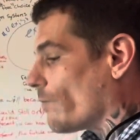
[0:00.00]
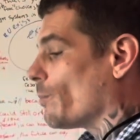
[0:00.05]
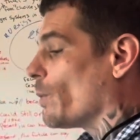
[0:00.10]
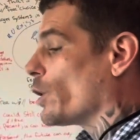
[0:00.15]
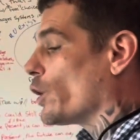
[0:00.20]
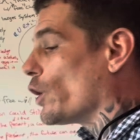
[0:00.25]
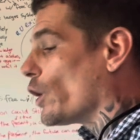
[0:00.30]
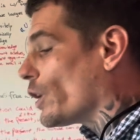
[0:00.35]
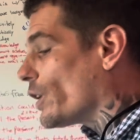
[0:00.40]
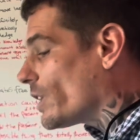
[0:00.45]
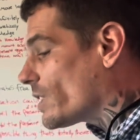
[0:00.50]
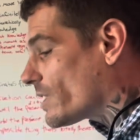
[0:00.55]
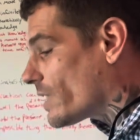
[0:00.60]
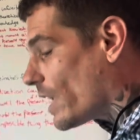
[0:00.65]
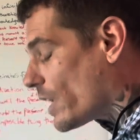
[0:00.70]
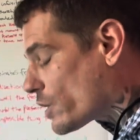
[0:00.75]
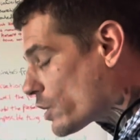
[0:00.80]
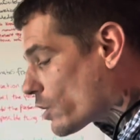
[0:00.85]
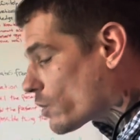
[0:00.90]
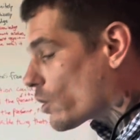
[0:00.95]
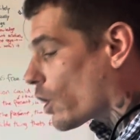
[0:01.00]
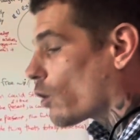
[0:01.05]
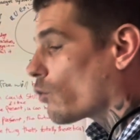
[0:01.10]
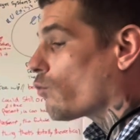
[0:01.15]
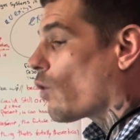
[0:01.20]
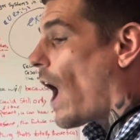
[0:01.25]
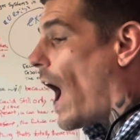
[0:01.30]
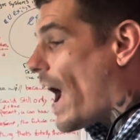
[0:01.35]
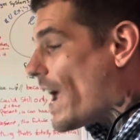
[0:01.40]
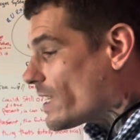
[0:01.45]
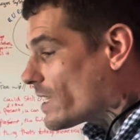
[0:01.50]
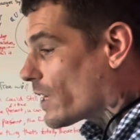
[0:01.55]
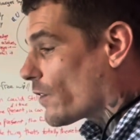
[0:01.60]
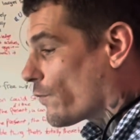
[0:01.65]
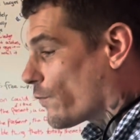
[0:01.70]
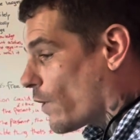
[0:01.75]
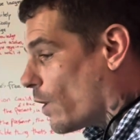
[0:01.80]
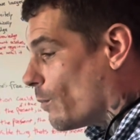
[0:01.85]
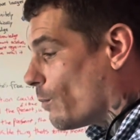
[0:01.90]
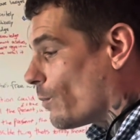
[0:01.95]
but your decisions are rising
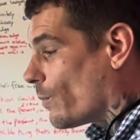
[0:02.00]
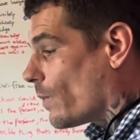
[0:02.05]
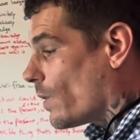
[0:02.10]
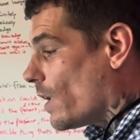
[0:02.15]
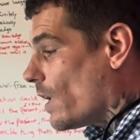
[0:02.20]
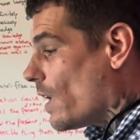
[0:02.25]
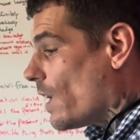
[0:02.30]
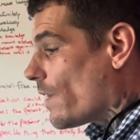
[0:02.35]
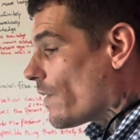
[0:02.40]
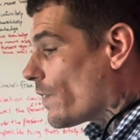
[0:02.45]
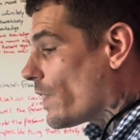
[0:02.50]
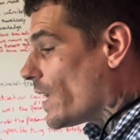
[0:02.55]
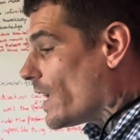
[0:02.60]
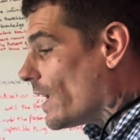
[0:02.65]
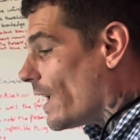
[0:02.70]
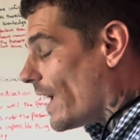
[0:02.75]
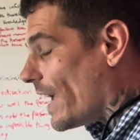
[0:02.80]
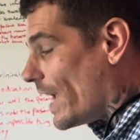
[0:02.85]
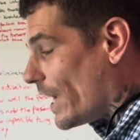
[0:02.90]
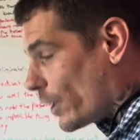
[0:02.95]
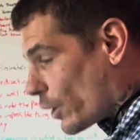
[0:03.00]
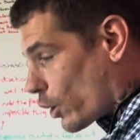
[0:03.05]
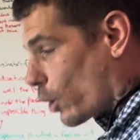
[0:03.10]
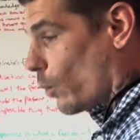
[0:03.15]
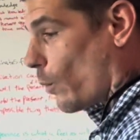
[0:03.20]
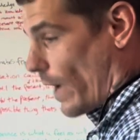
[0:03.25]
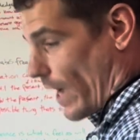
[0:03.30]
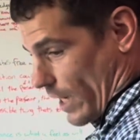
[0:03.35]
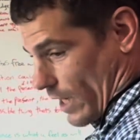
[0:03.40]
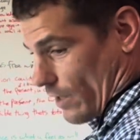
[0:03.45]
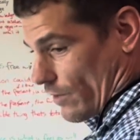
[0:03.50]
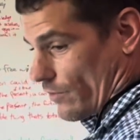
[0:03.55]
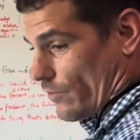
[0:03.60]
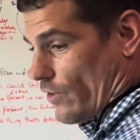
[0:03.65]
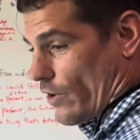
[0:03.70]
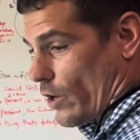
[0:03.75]
from the inner wave,